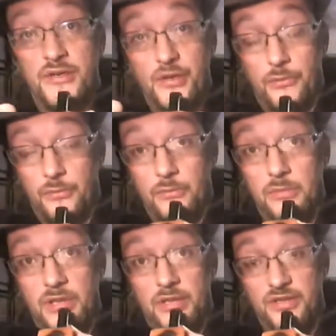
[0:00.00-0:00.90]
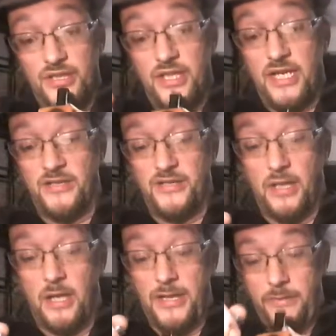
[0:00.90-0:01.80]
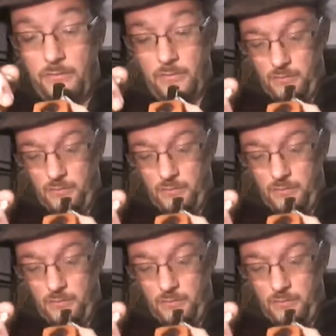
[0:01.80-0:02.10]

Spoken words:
So here's the next light.